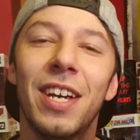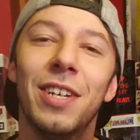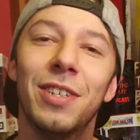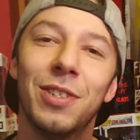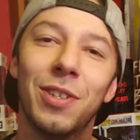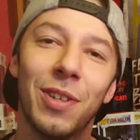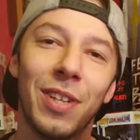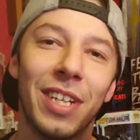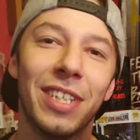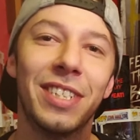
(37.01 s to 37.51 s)

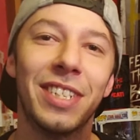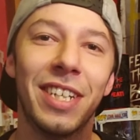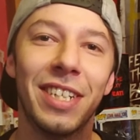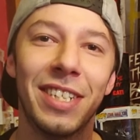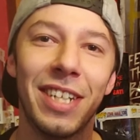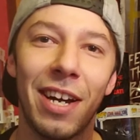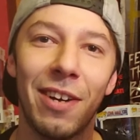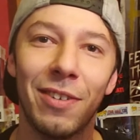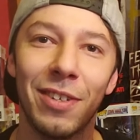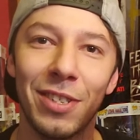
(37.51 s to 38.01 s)
So, let's
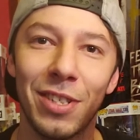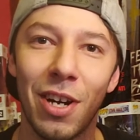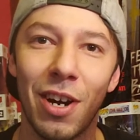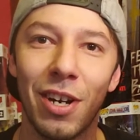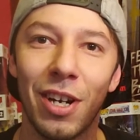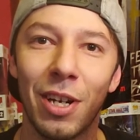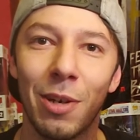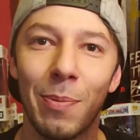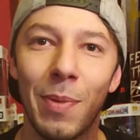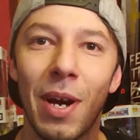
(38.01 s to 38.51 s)
get down to
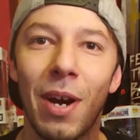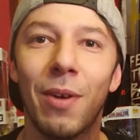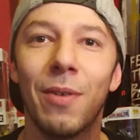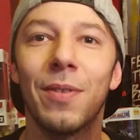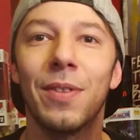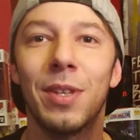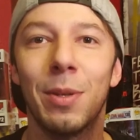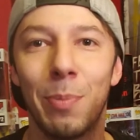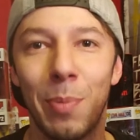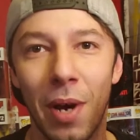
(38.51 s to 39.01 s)
talking
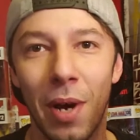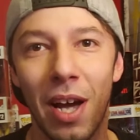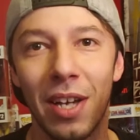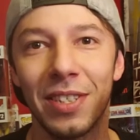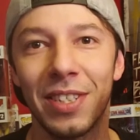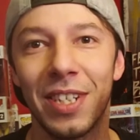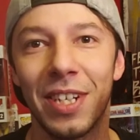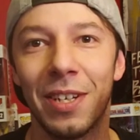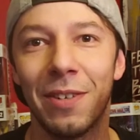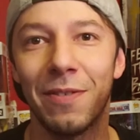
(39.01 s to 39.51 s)
about the
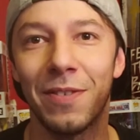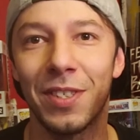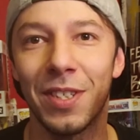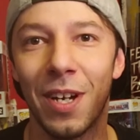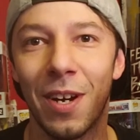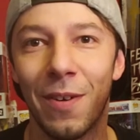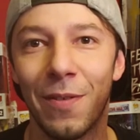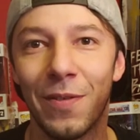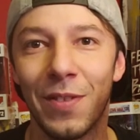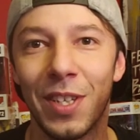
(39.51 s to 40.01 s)
positives
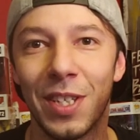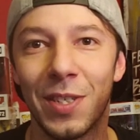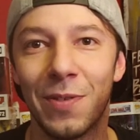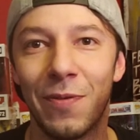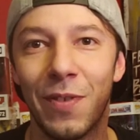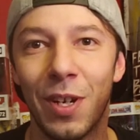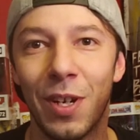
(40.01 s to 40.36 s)
of this